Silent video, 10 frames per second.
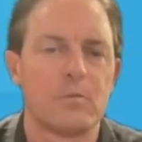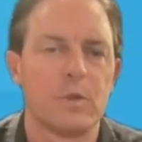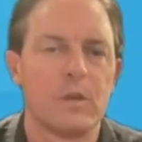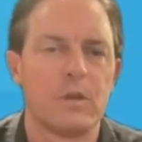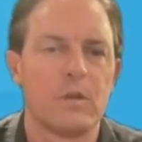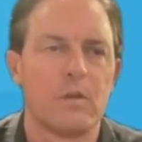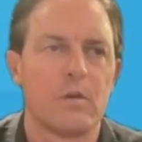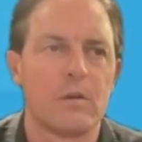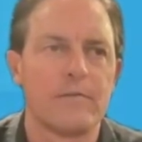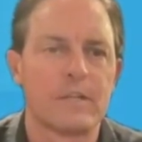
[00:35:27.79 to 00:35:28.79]
we
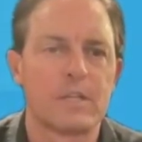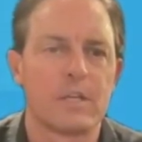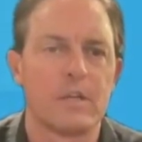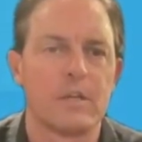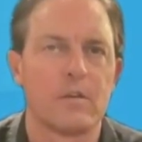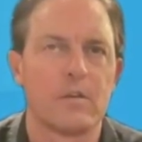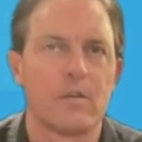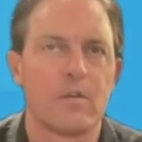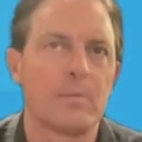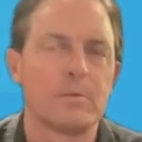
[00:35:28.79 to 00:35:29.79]
are investing in and
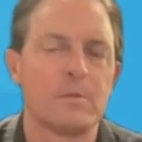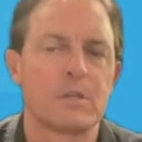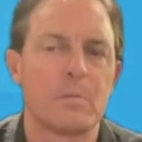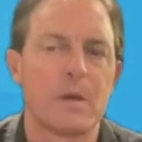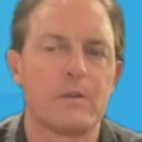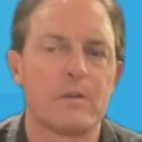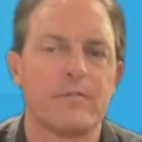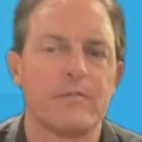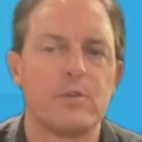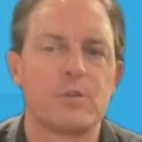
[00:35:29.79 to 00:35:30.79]
are optimistic about in the
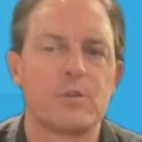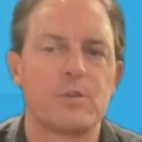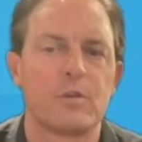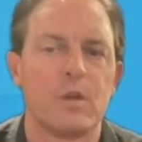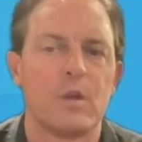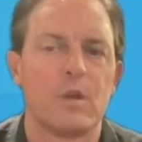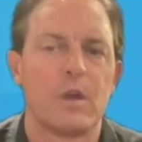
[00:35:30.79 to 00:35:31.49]
future.